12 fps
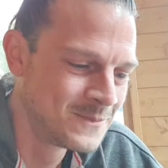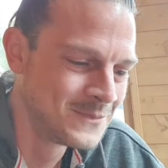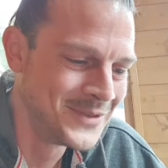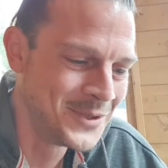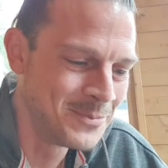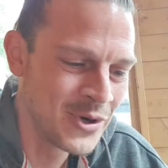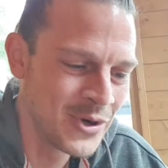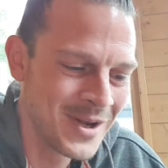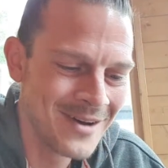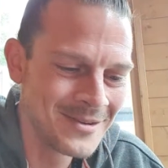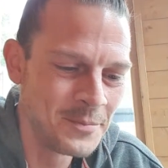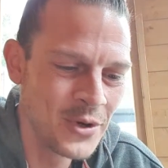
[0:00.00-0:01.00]
You bring
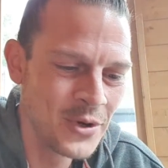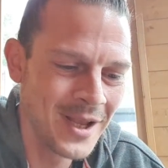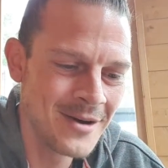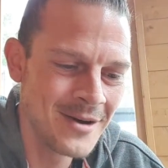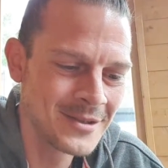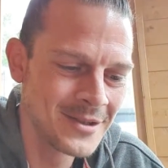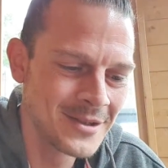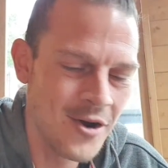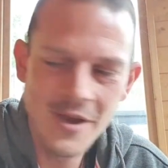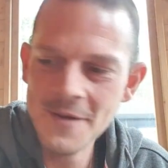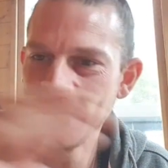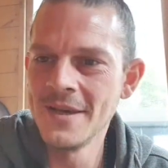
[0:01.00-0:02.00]
out you bring out the dog
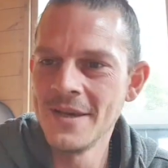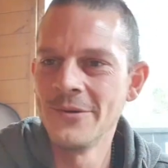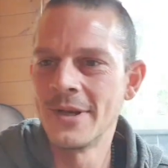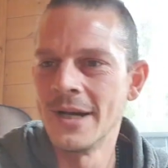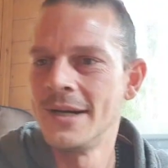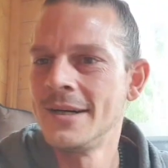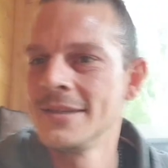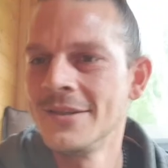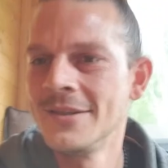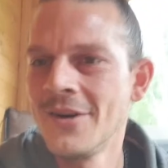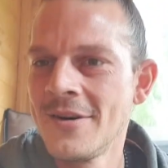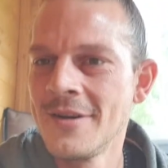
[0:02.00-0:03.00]
in me, you can you
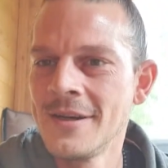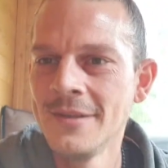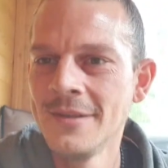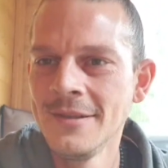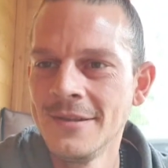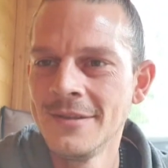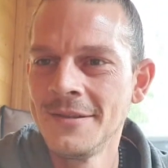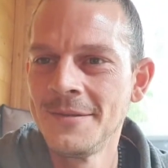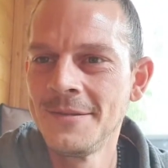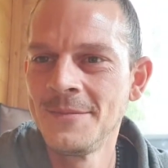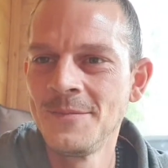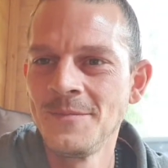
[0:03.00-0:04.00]
know. what
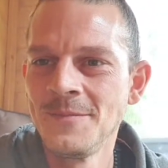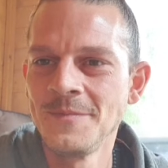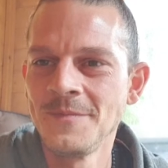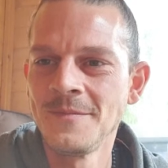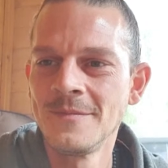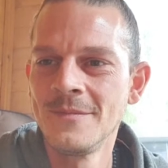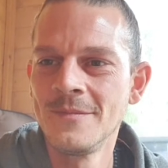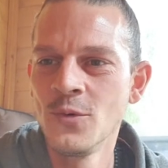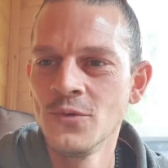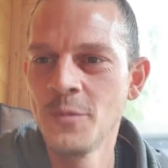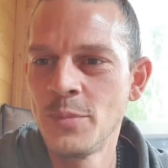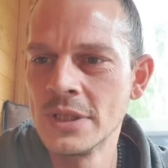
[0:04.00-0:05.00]

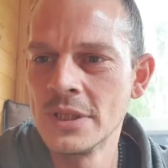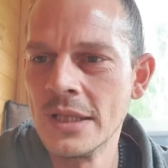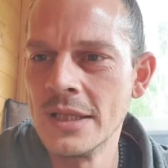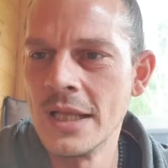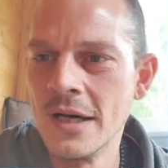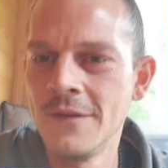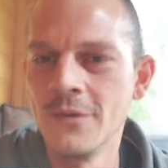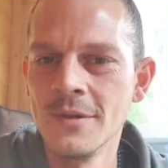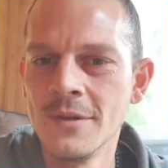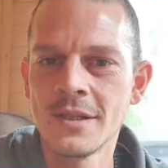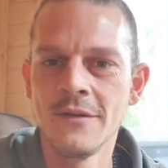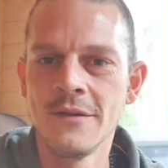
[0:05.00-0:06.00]
Hundred percent that phone.
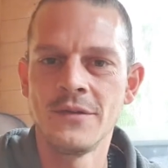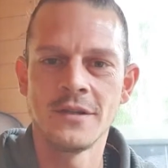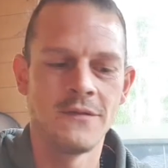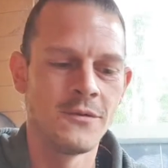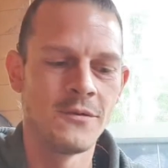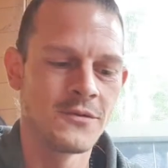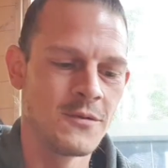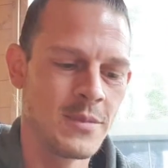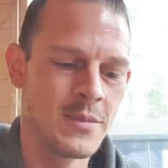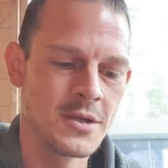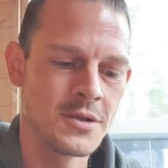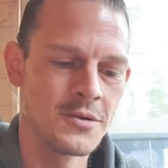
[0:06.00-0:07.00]
Let's give this phone some
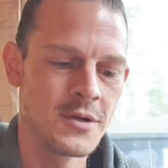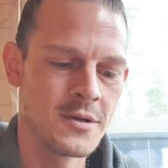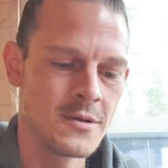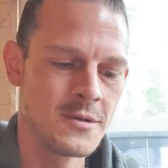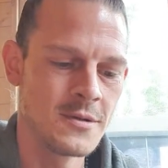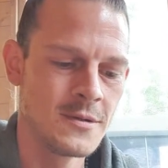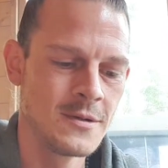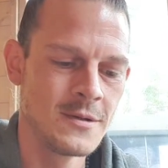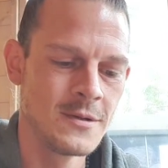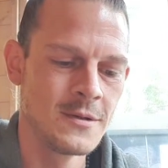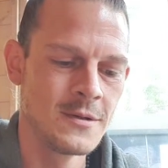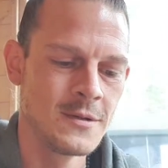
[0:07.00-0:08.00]
battery
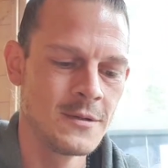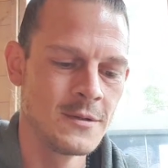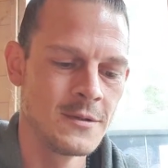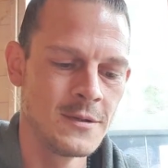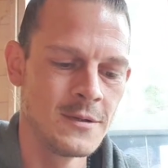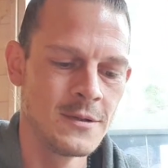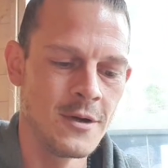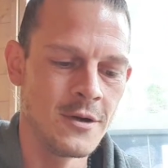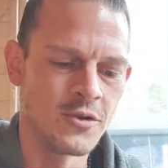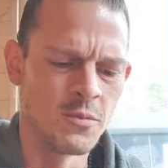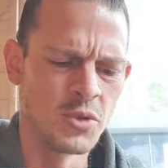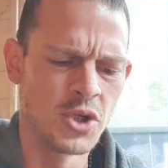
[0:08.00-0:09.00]
or
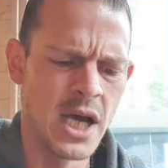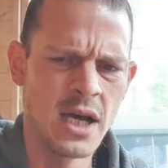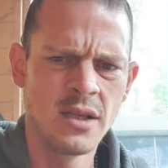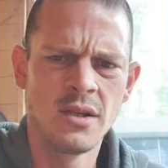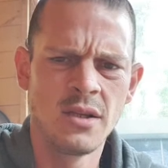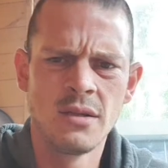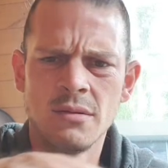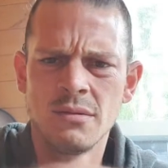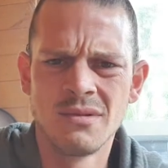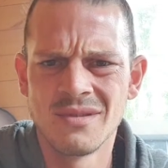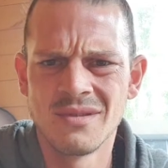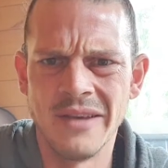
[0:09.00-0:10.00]
some charge.
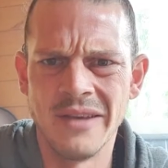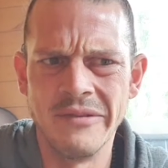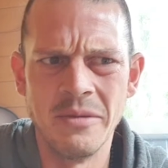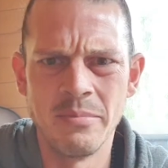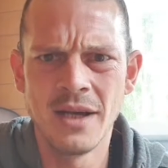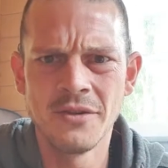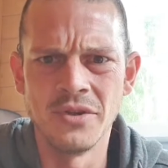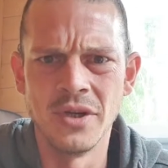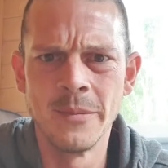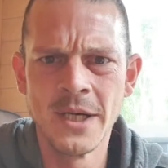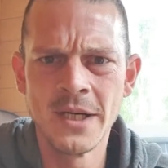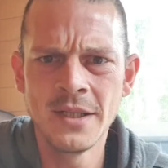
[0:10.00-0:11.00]
giving it battery,
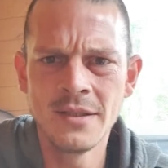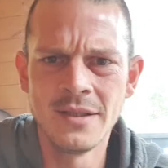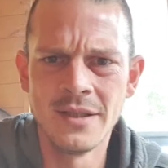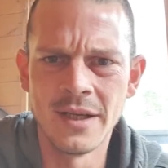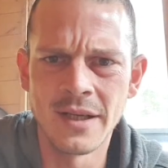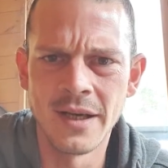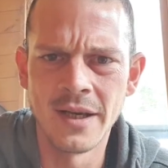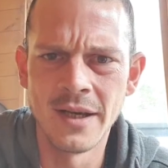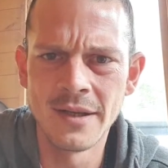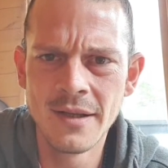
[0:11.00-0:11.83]
am I? Dickhead.